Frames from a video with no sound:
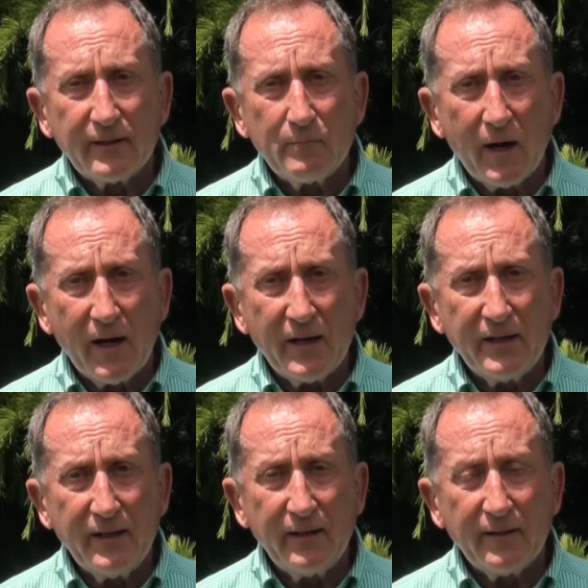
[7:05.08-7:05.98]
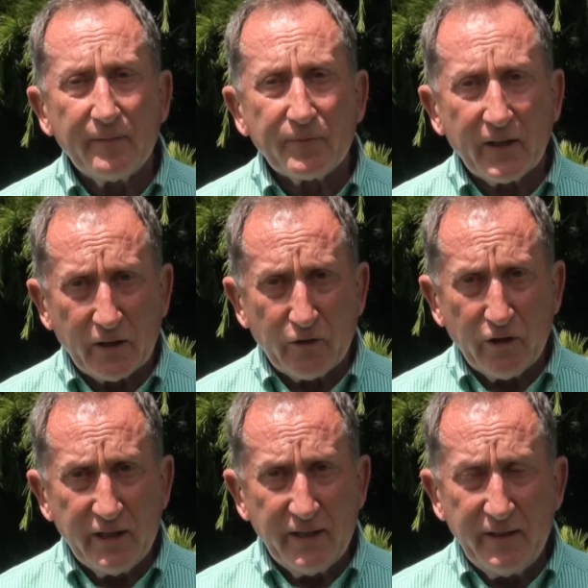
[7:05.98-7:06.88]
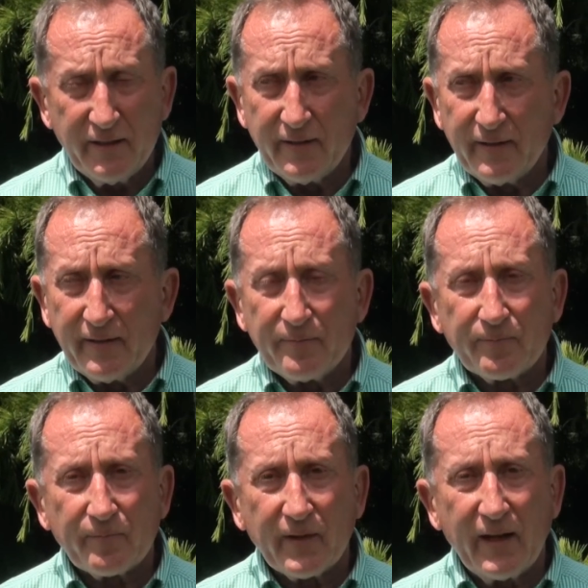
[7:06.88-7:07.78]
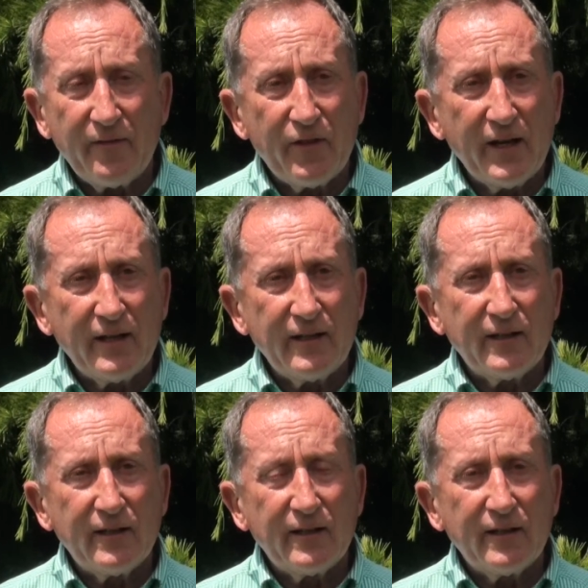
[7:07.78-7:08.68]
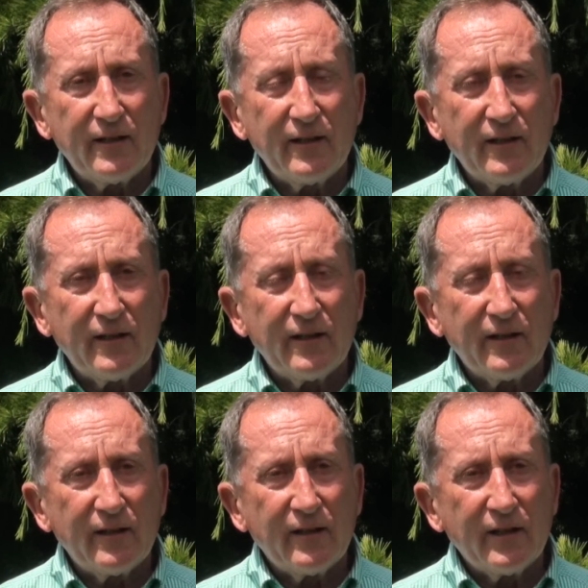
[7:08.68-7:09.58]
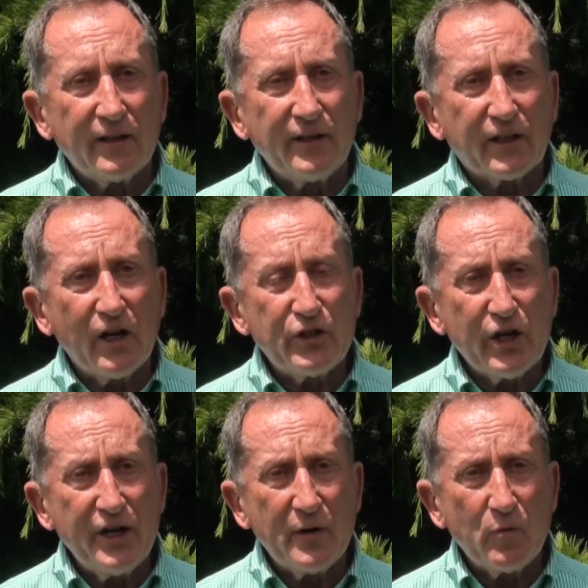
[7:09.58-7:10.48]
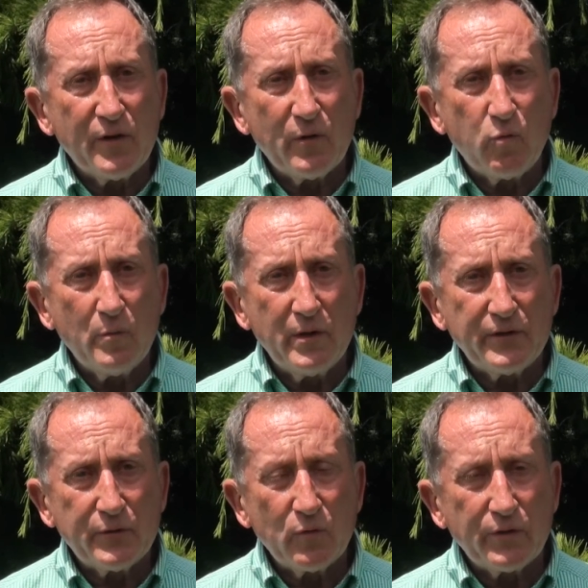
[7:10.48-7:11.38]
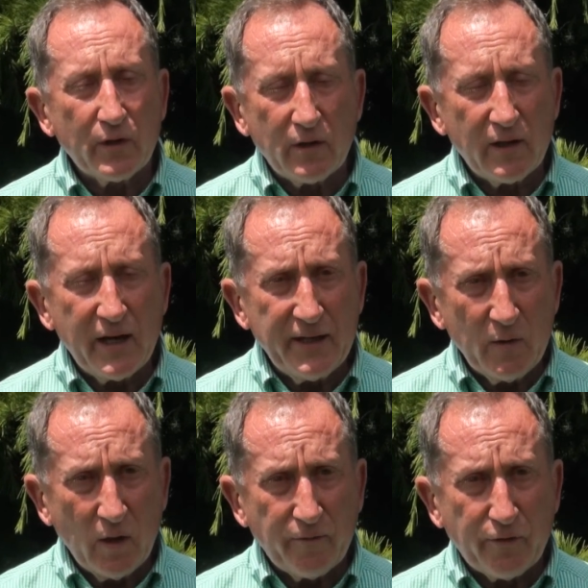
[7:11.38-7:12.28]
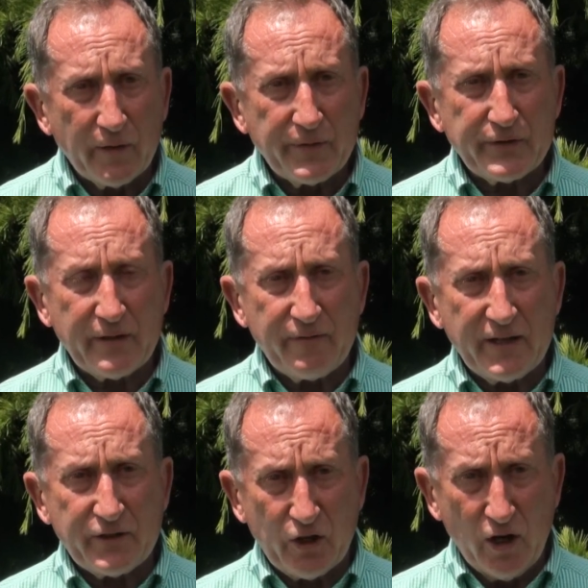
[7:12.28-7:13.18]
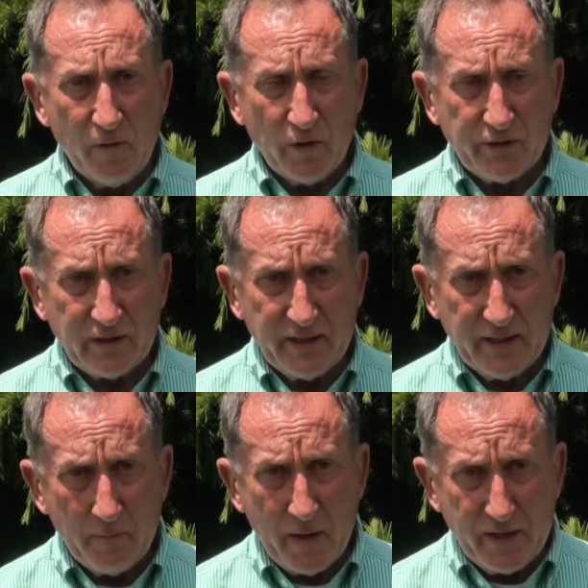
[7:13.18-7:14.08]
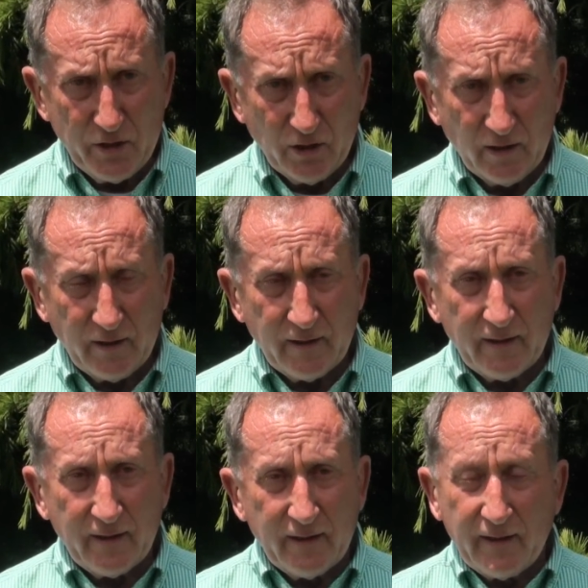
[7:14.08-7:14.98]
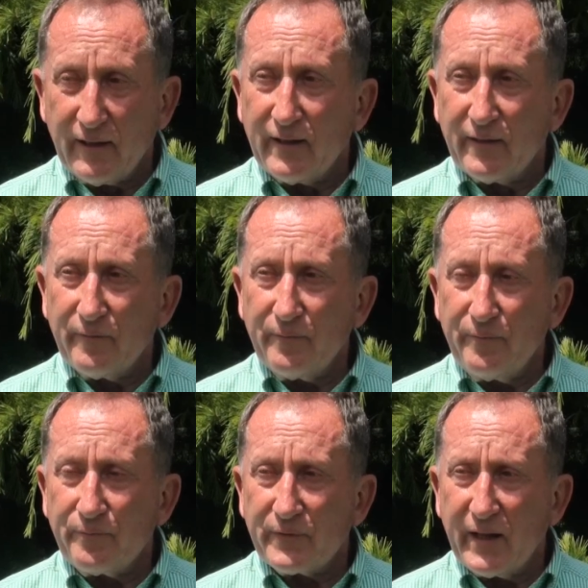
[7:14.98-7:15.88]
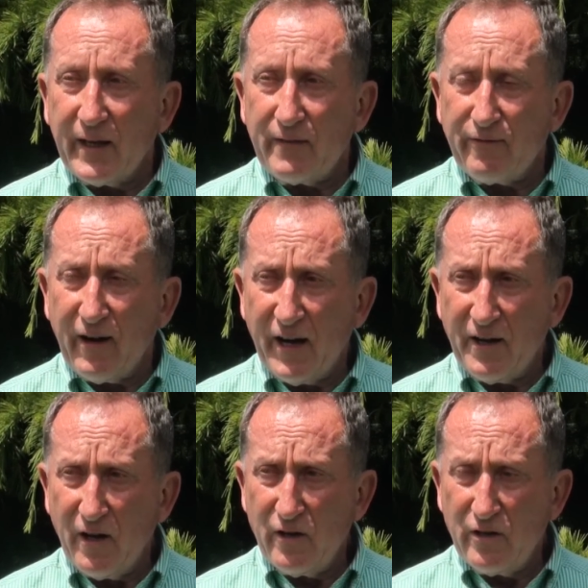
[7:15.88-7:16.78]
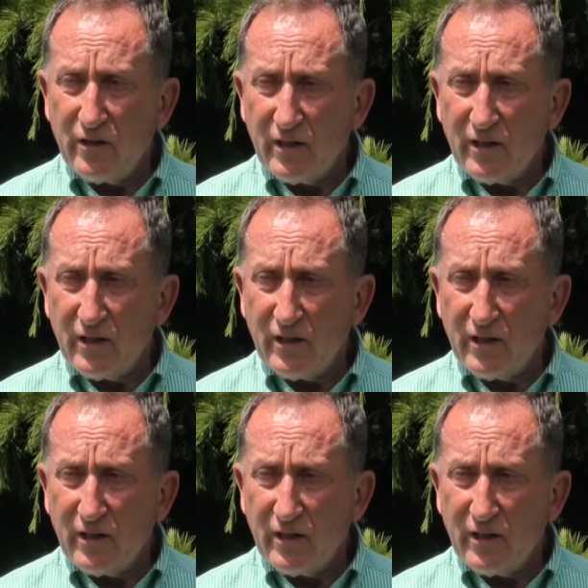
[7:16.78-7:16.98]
Mahia, agreed, and they negotiated with the lady welfare officer of that time was Lena Manuel, and whānau